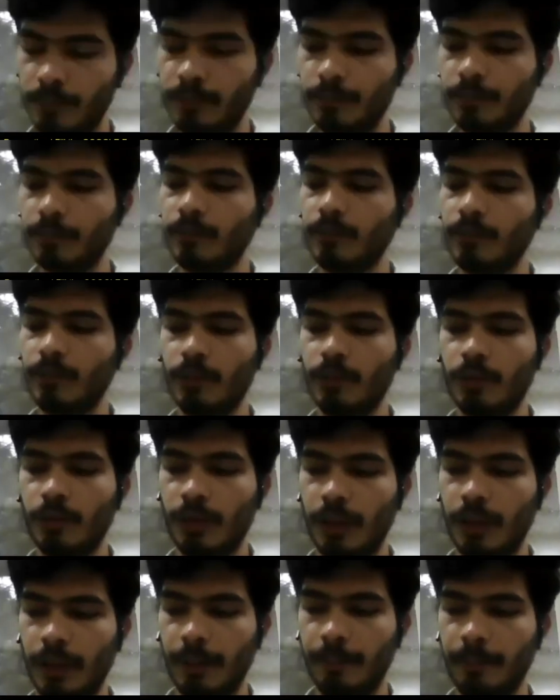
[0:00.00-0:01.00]

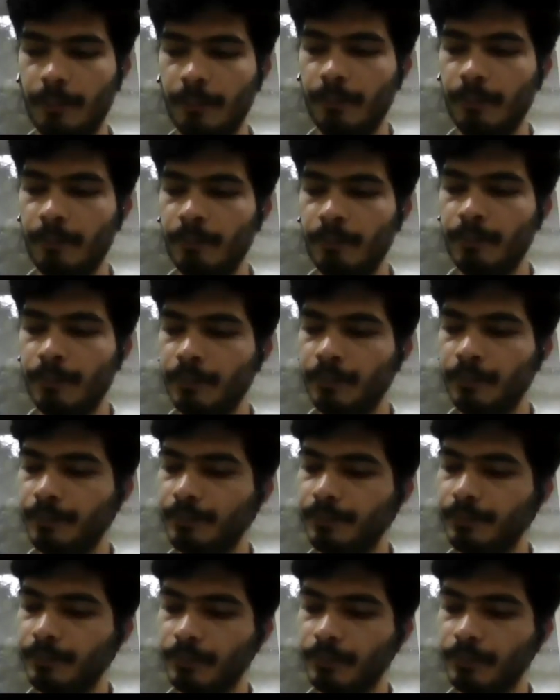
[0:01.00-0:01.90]
(no one is talking)